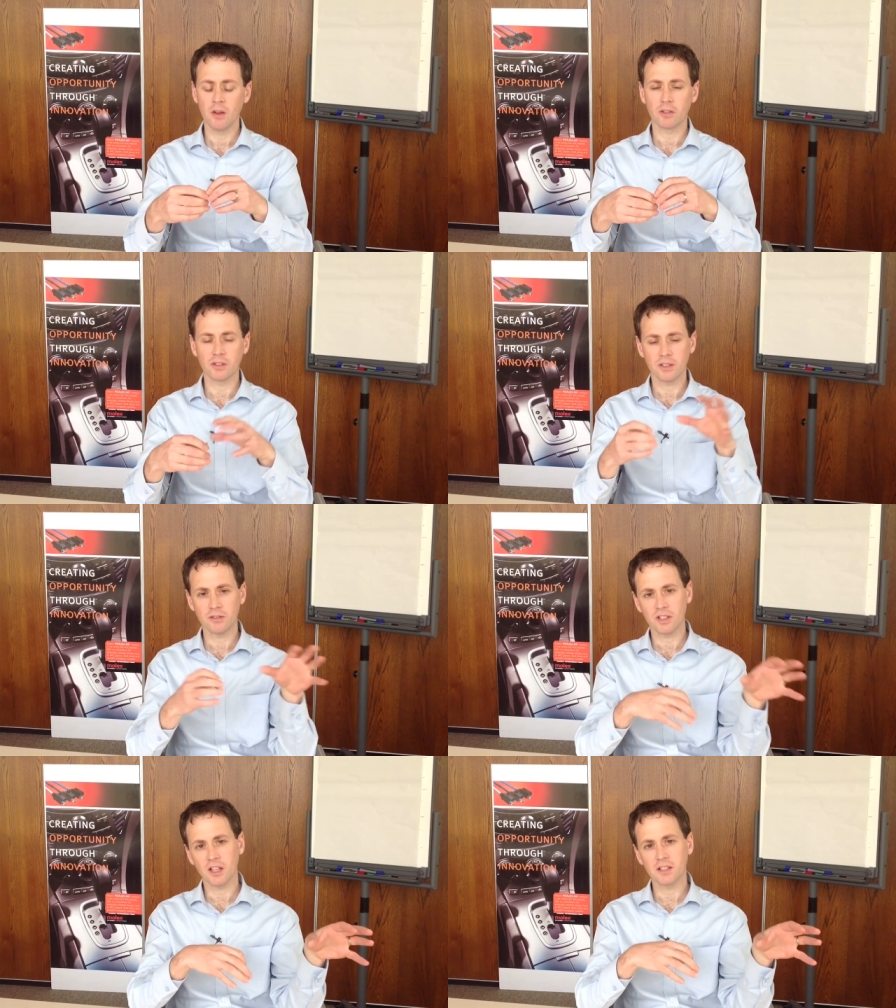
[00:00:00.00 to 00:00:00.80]
There's two
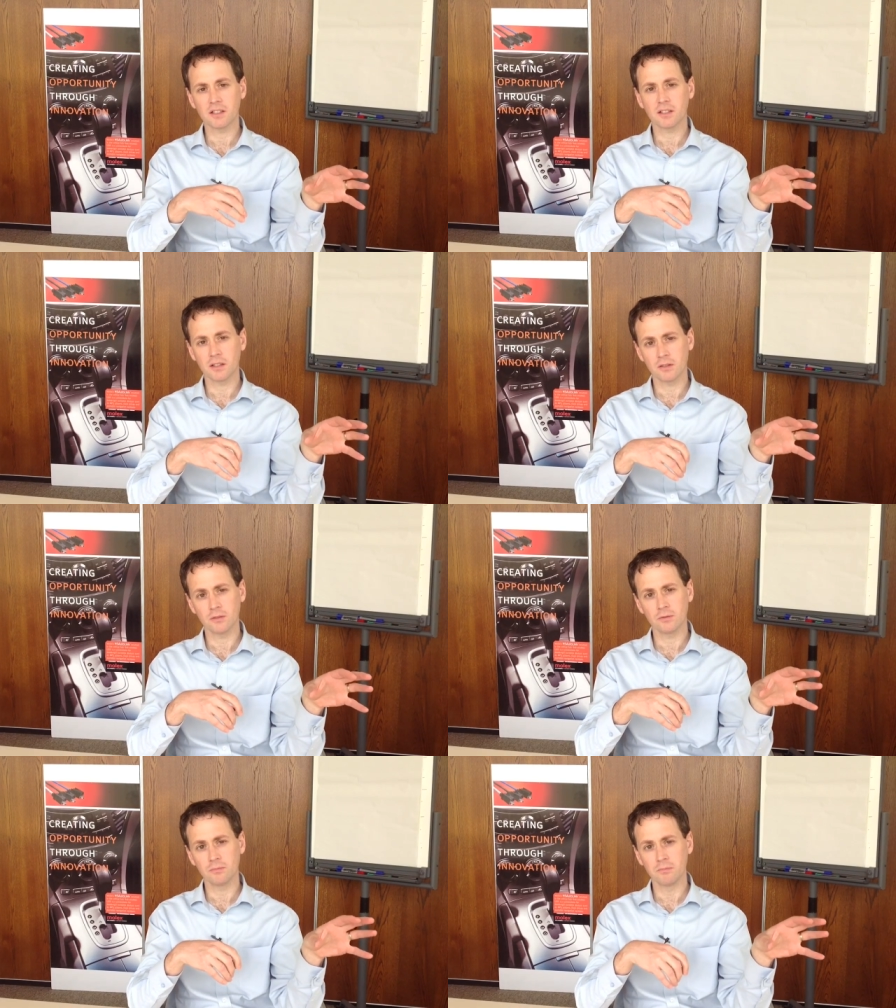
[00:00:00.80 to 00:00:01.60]
sides
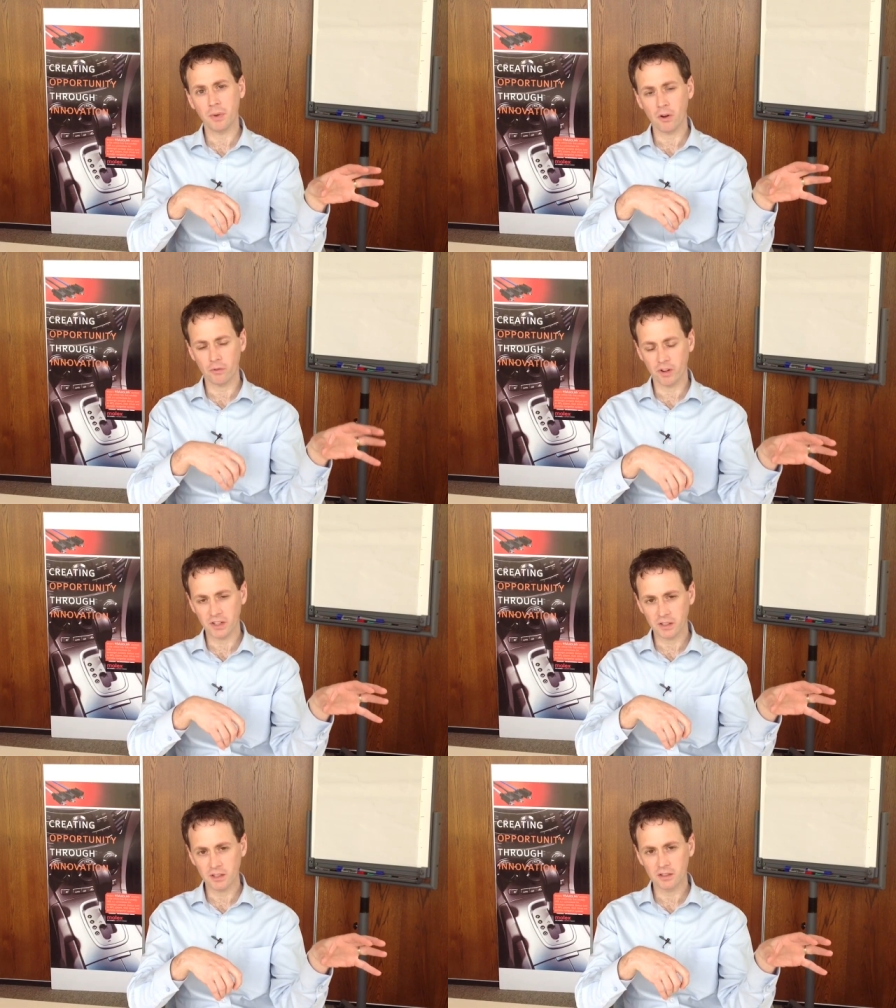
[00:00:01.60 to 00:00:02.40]
to power over
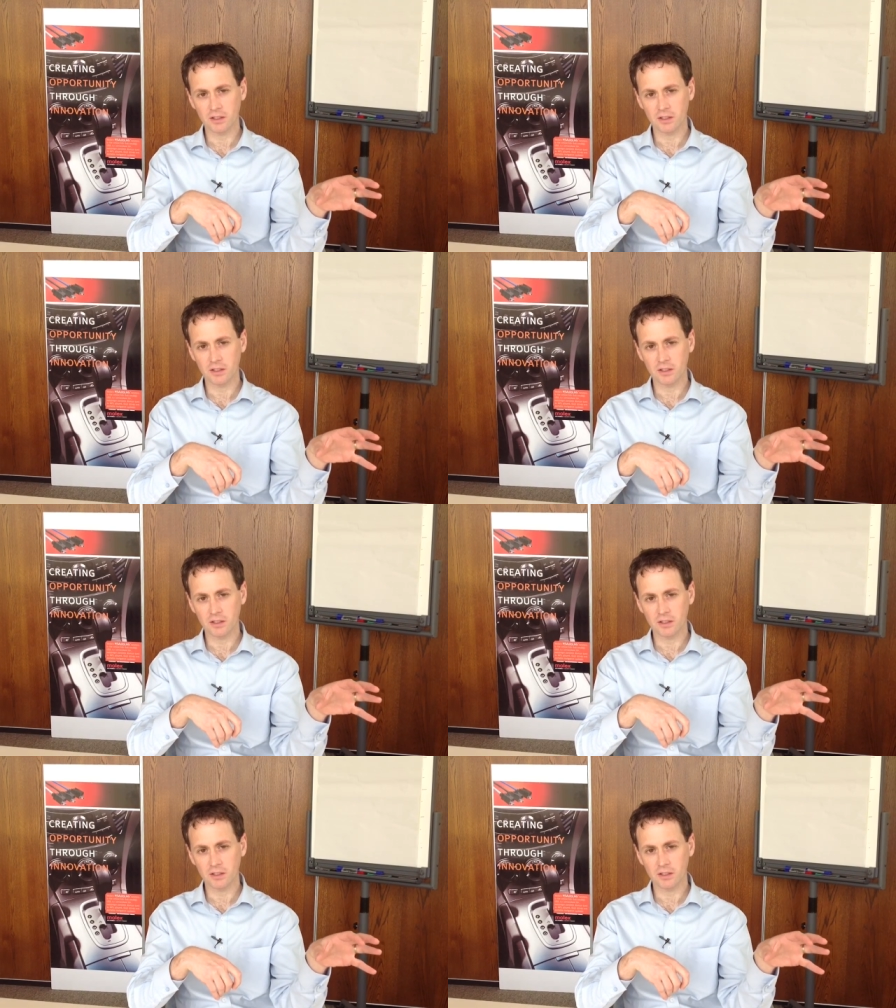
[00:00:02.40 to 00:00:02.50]
Ethernet.